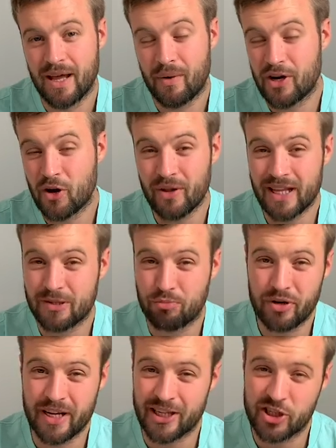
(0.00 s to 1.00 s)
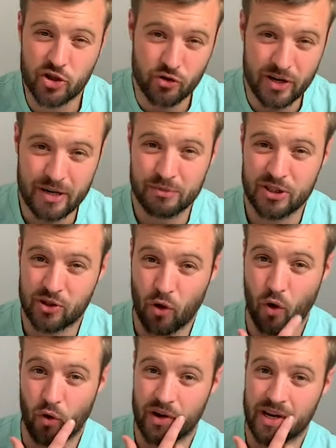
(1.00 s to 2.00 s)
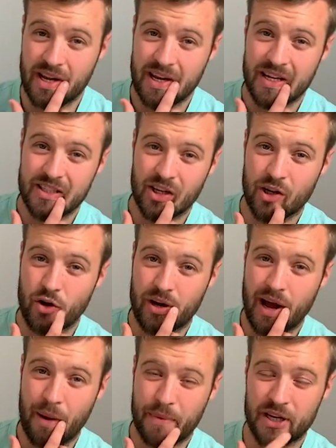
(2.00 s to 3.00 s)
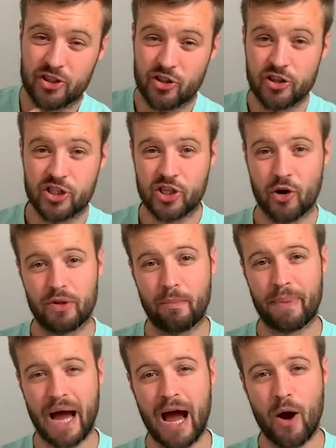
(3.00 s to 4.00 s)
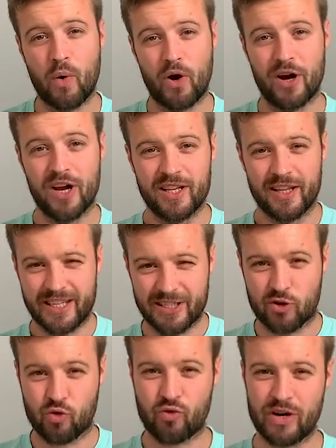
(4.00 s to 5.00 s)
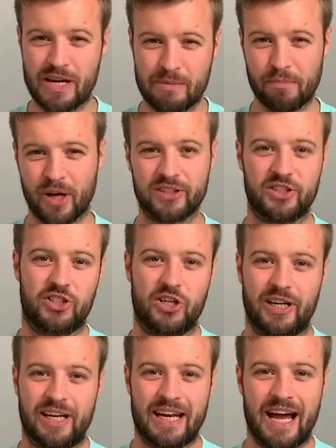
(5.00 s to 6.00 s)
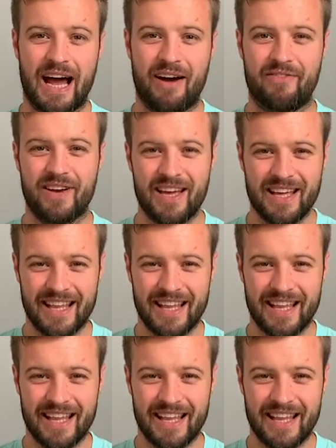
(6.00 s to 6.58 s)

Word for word: Now, I know that's a pretty extreme story to look at, but it does show the power that this green monster can have,